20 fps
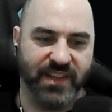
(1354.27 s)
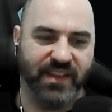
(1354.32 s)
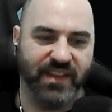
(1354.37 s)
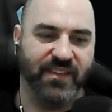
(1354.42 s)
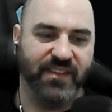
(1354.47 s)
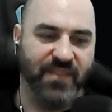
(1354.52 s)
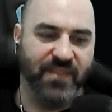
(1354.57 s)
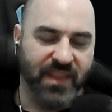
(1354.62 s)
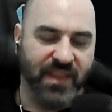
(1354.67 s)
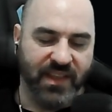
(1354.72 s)

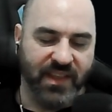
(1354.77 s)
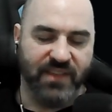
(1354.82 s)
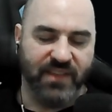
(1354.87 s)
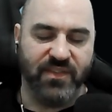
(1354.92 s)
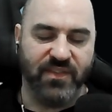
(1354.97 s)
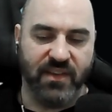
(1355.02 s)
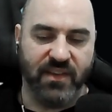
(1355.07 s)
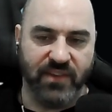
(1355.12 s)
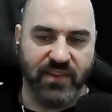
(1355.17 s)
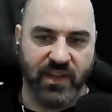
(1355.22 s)
If
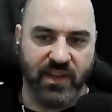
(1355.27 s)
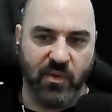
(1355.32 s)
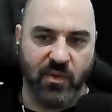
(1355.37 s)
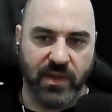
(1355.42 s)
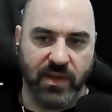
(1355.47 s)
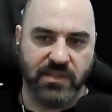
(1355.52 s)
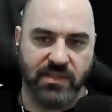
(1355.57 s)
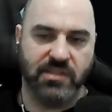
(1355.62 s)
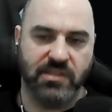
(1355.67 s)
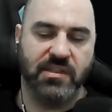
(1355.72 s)
you have any
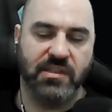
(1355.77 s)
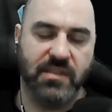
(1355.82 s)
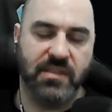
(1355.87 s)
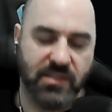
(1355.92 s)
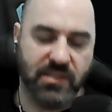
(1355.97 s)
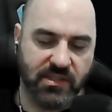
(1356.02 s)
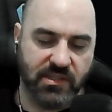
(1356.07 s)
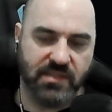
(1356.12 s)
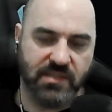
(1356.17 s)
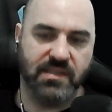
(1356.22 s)
questions,
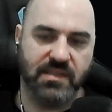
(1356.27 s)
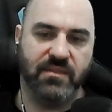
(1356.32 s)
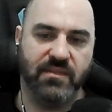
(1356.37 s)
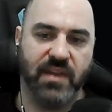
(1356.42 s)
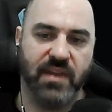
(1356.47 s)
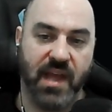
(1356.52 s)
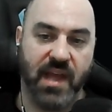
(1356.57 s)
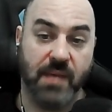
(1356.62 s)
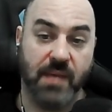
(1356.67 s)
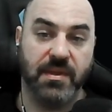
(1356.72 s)
just leave a
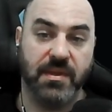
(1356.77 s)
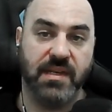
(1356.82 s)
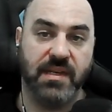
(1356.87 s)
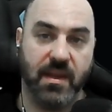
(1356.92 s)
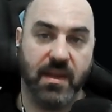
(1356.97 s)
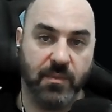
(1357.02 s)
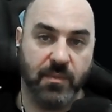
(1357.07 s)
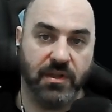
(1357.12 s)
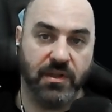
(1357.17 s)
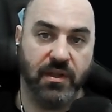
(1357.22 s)
comment
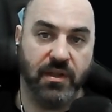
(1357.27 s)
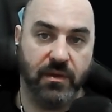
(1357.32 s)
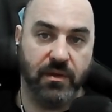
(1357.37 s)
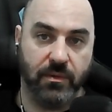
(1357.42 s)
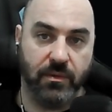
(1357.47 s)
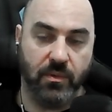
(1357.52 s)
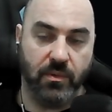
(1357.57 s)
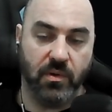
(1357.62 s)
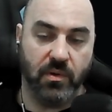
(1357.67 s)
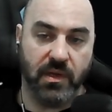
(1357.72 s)
down below
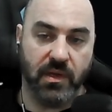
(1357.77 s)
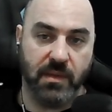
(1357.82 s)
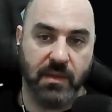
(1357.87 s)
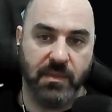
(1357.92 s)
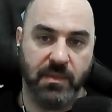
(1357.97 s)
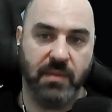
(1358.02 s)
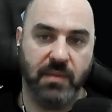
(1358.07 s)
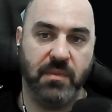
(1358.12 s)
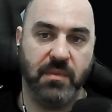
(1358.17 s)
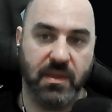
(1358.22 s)
or come
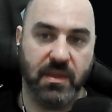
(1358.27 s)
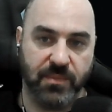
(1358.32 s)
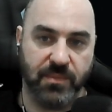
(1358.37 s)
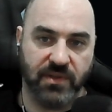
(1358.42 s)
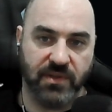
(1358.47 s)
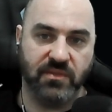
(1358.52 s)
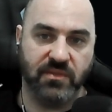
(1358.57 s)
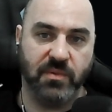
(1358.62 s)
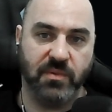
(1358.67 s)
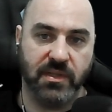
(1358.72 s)
hit me up
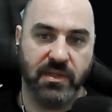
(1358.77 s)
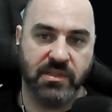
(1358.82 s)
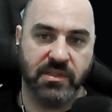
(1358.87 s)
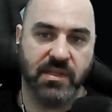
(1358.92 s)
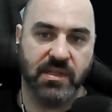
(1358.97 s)
on Twitch.